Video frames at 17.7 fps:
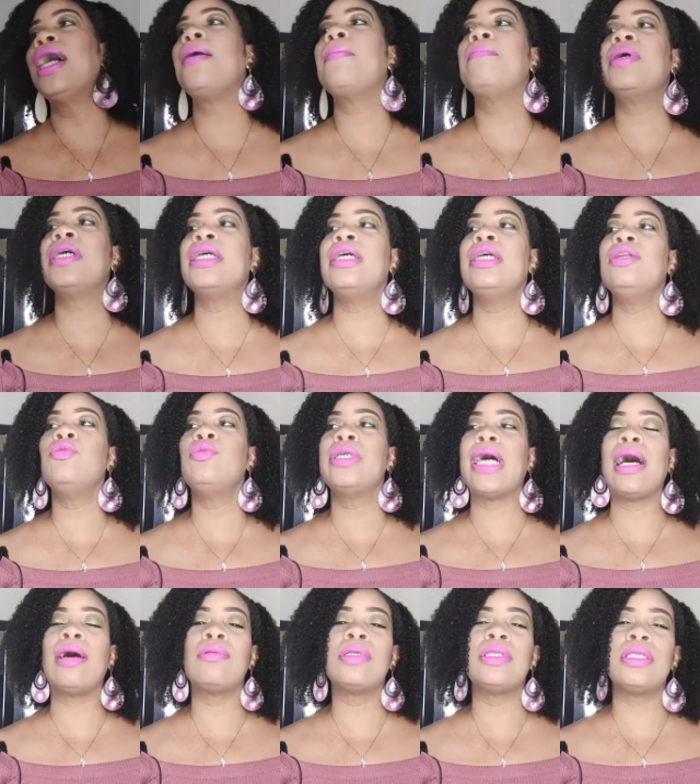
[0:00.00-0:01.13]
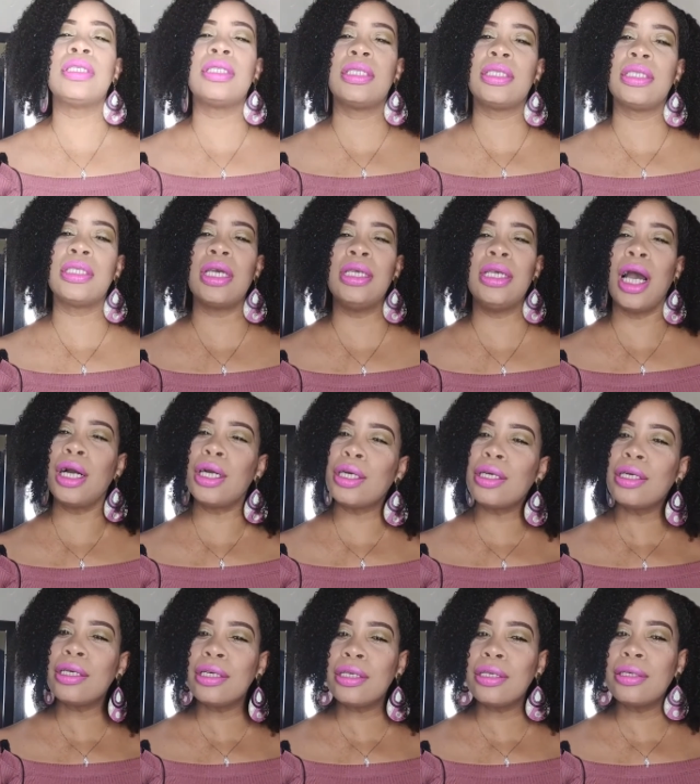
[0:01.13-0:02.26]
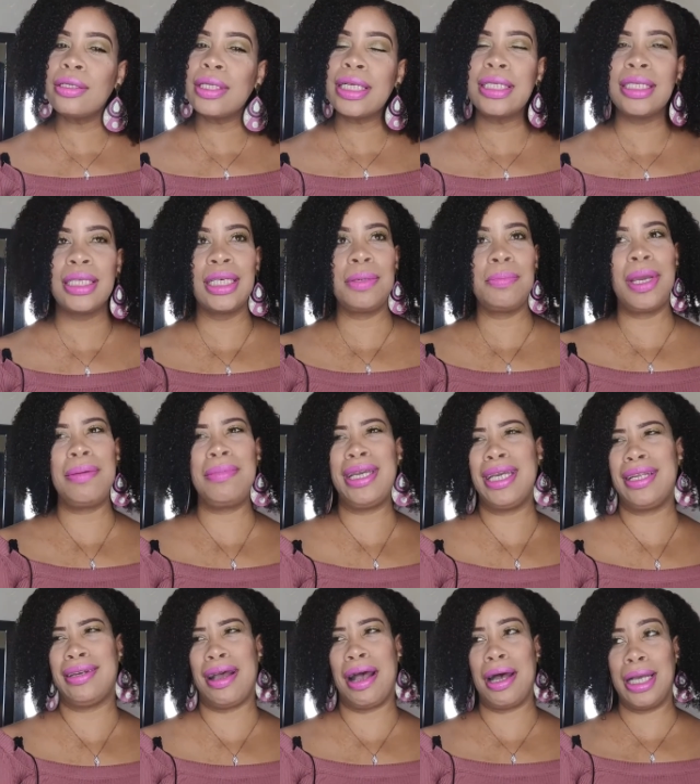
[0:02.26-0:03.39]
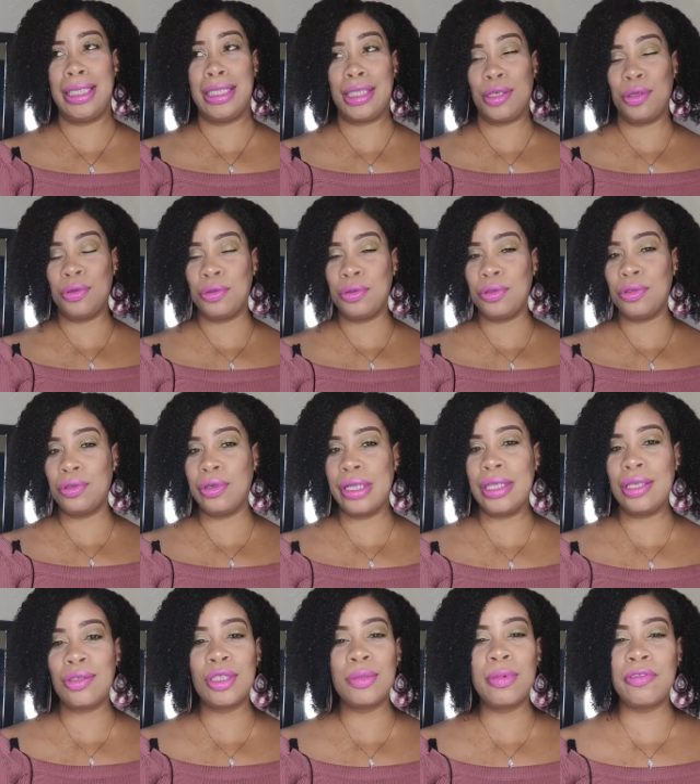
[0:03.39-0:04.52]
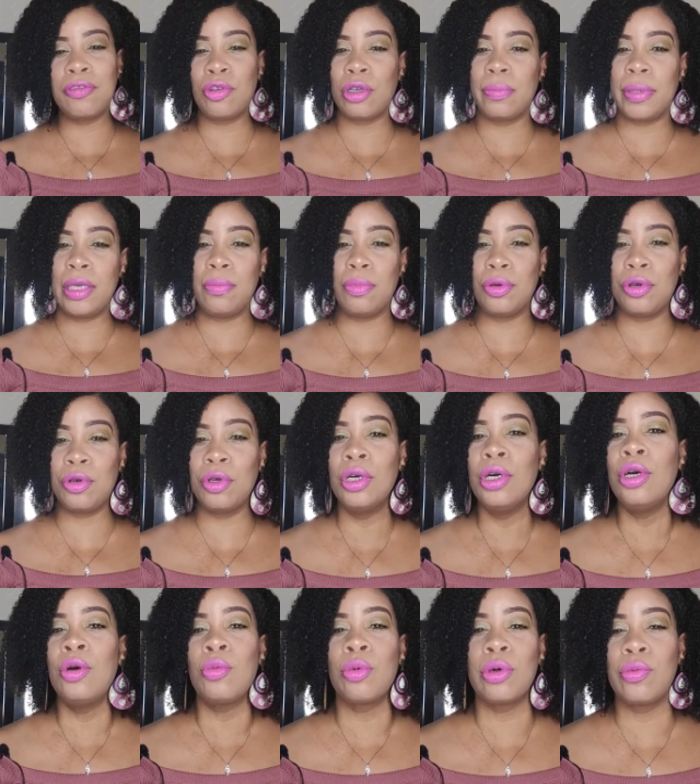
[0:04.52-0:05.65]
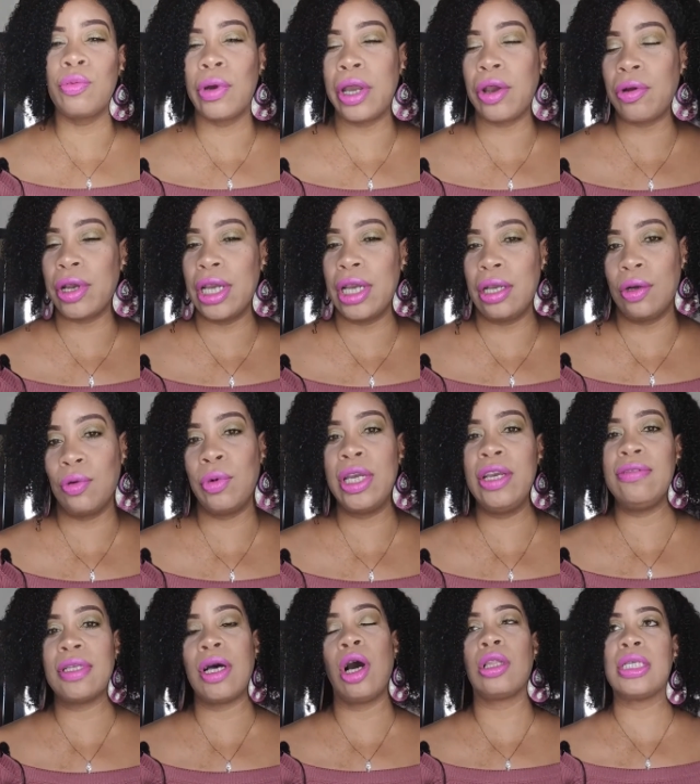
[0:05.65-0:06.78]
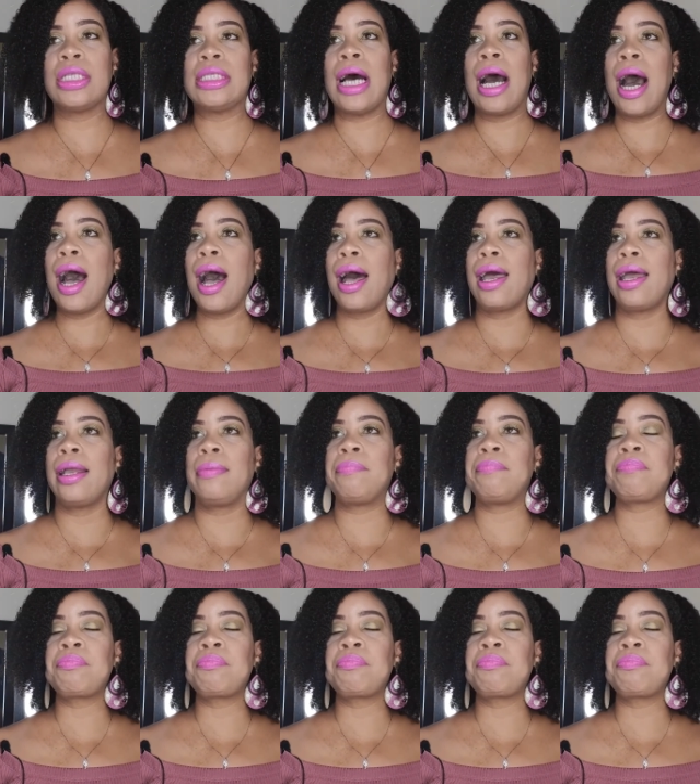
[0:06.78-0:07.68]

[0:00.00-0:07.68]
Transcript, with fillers: but when I was younger, let's say maybe in high school, and this is before people were wearing weaves all the time.